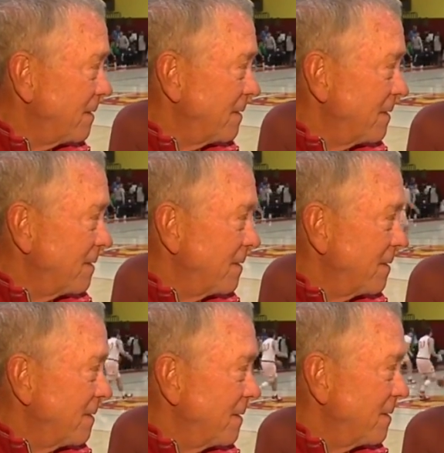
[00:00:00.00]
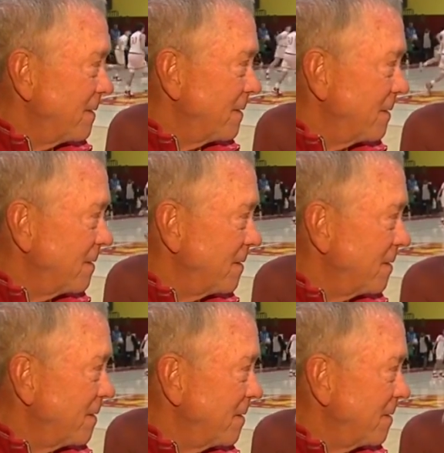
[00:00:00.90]

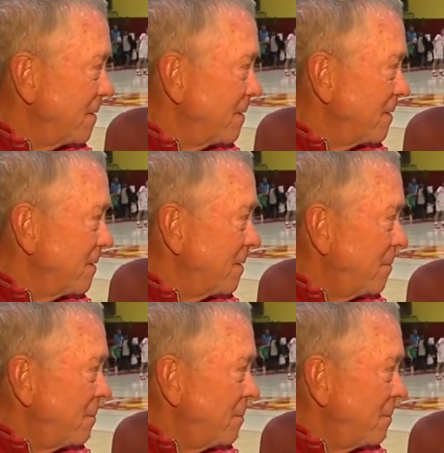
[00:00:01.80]
(silent)